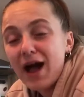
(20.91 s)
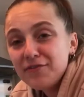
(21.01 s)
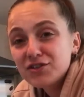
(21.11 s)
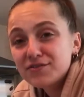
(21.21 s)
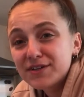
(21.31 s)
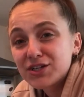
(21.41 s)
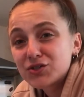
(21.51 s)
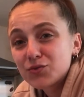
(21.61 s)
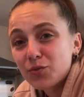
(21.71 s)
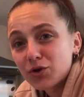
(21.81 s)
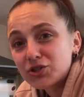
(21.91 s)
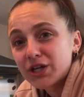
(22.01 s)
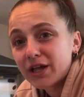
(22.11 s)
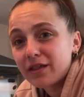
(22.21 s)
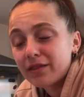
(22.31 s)
I've just finished
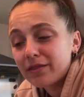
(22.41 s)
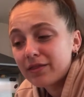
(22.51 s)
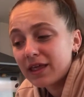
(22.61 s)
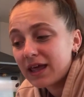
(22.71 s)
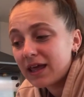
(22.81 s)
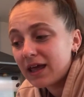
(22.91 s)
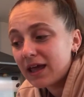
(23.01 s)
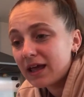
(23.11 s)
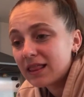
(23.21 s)
watching the